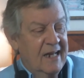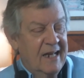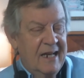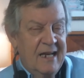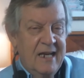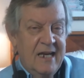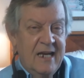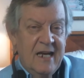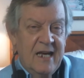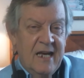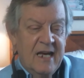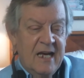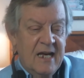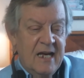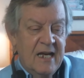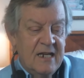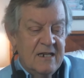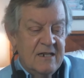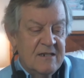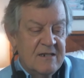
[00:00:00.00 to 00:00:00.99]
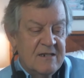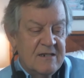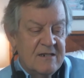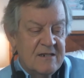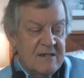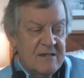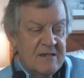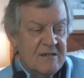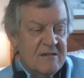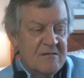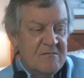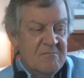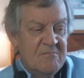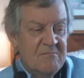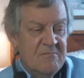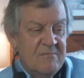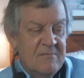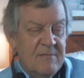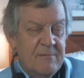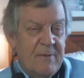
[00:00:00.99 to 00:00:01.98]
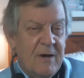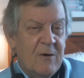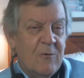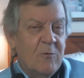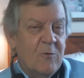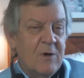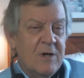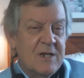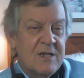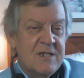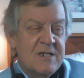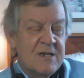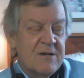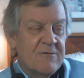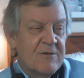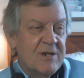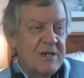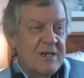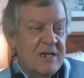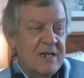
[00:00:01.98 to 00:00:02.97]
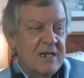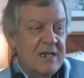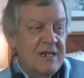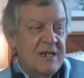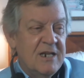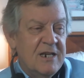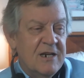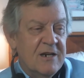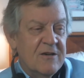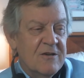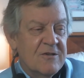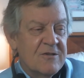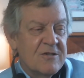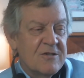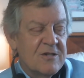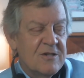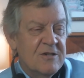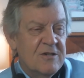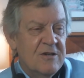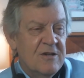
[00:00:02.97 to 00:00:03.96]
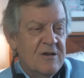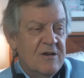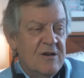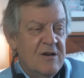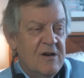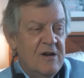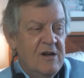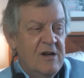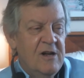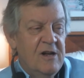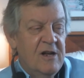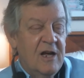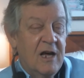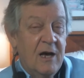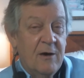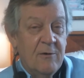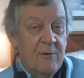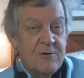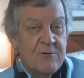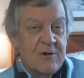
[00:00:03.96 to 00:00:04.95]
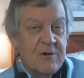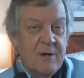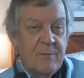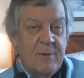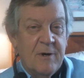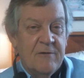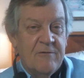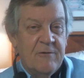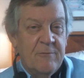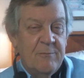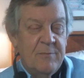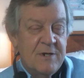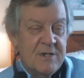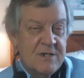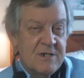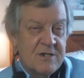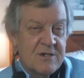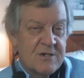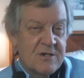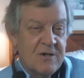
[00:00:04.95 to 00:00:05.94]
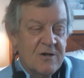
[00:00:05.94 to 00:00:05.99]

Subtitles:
And about once every 10 years, I would drop off a business